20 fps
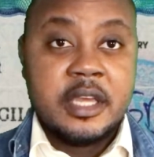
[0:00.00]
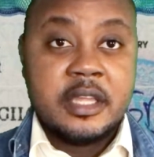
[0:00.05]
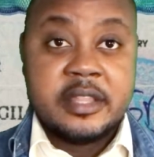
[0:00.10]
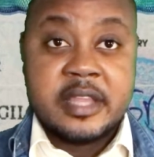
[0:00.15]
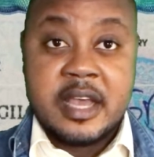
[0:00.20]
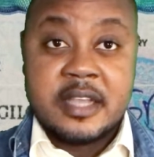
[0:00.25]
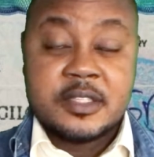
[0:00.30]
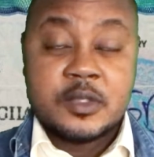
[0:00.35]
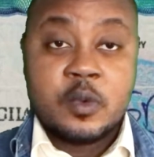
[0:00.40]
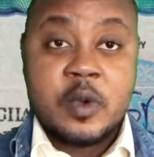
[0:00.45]

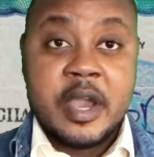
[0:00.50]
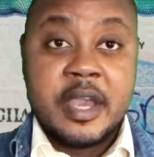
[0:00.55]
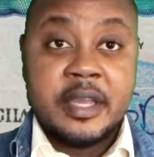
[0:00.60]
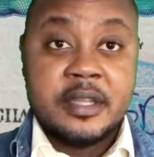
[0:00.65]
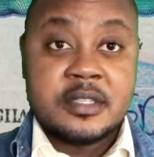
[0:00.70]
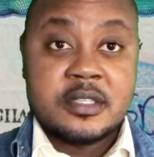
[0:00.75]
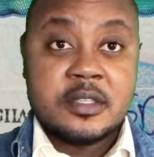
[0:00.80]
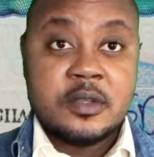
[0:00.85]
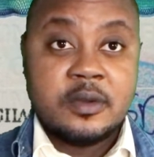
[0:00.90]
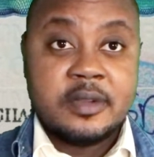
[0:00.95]
That's why
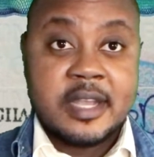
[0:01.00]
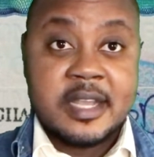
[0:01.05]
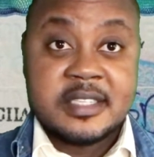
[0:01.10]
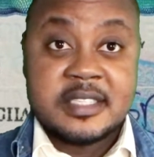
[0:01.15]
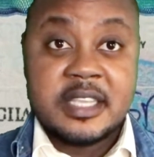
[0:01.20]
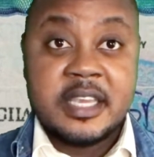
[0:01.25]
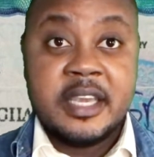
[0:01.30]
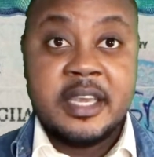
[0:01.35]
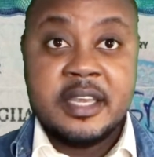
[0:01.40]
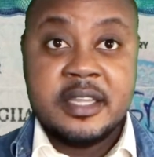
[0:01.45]
it's known
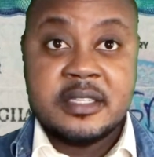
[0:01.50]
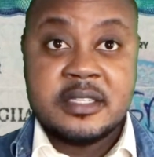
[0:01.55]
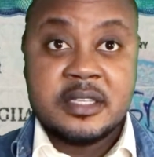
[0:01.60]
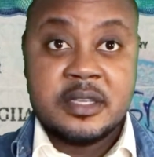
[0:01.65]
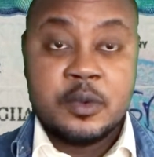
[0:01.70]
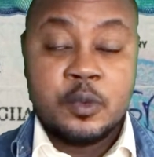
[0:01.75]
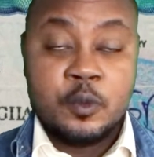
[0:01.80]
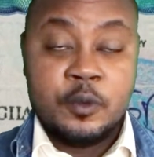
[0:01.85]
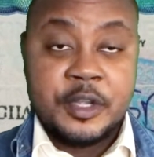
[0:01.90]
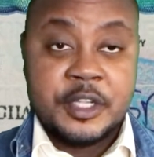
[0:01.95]
as
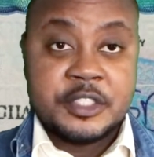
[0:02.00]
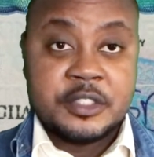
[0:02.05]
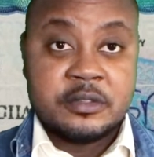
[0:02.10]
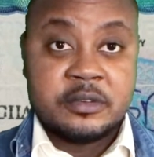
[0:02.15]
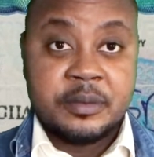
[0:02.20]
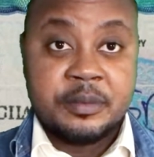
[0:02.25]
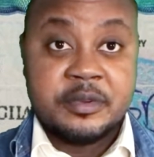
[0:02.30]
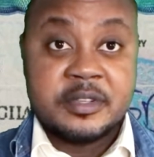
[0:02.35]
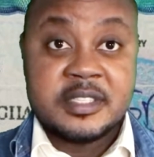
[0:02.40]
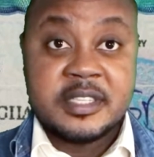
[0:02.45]
ED, which
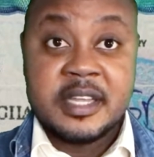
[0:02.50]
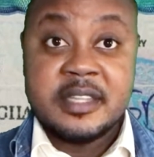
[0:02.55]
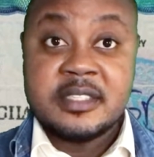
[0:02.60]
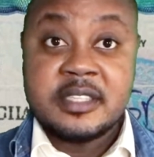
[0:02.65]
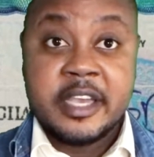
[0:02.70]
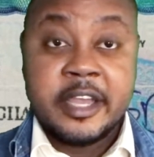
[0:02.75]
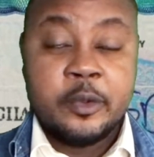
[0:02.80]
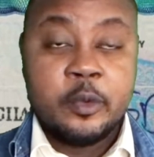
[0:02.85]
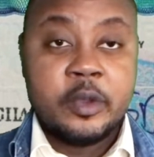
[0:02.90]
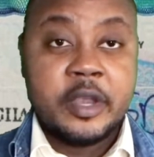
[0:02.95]

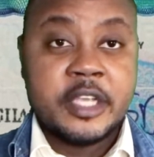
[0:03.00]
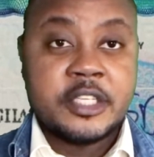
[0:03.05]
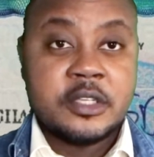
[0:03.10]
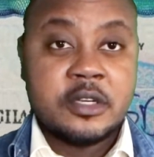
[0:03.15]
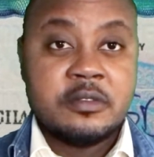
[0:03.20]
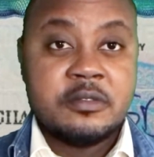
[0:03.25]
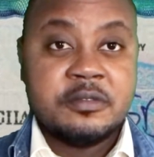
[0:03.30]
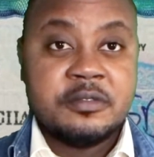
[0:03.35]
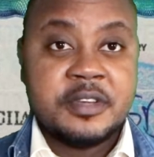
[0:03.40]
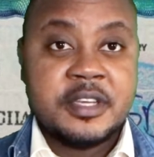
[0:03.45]
represents
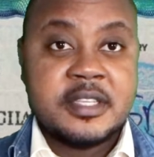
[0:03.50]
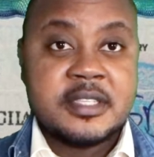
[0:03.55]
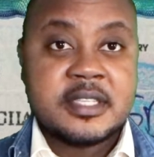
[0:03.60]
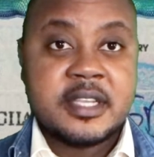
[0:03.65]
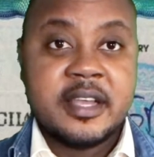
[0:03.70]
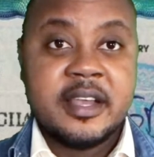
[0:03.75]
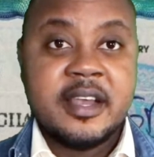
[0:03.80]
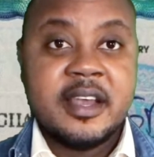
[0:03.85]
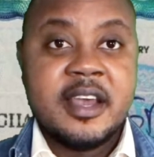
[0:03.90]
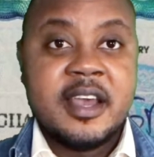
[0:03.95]
education
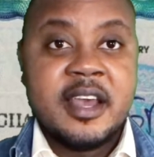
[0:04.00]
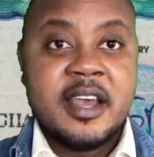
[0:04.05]
visa.